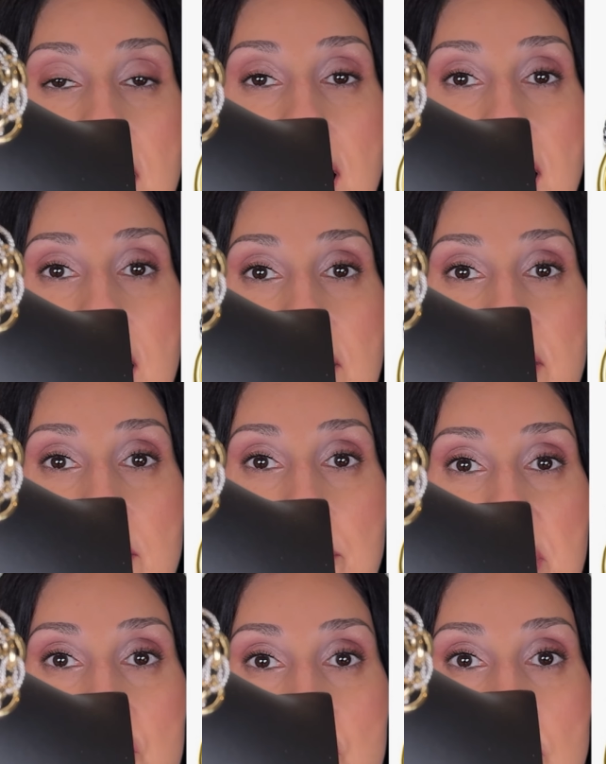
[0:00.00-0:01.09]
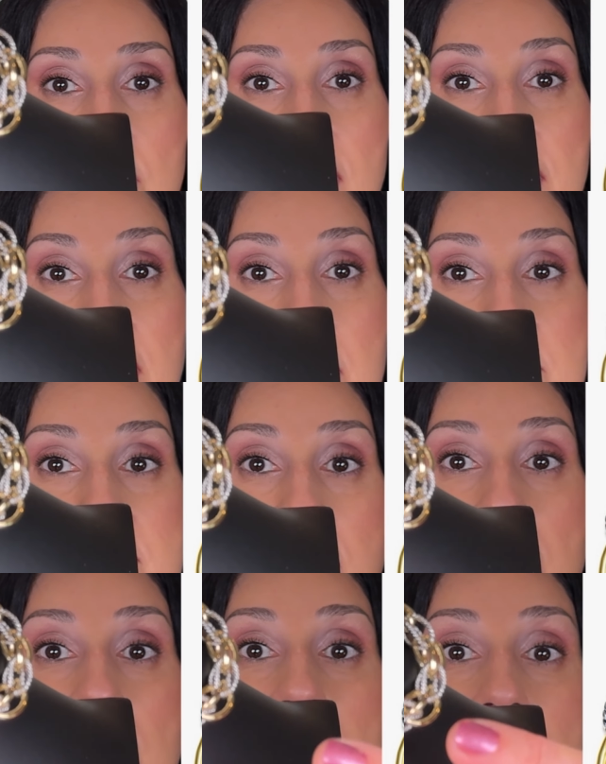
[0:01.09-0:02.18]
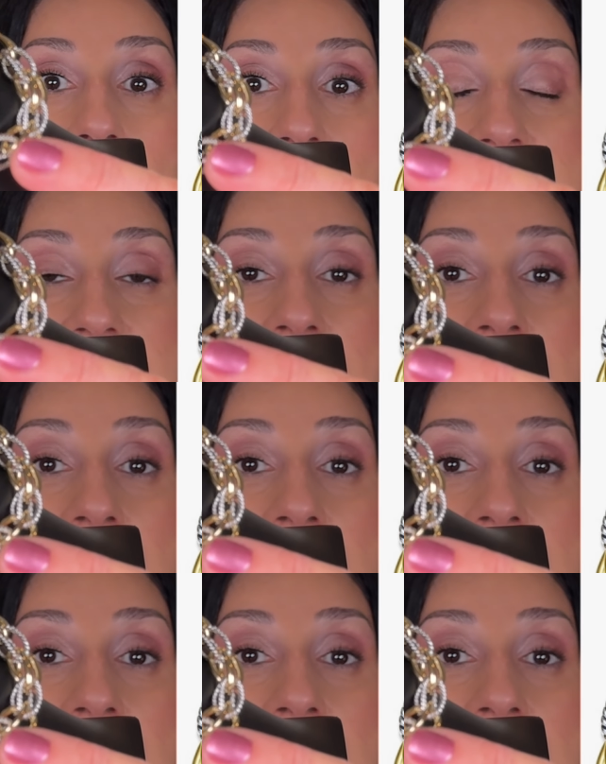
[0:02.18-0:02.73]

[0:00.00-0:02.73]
on the picture on Amazon looks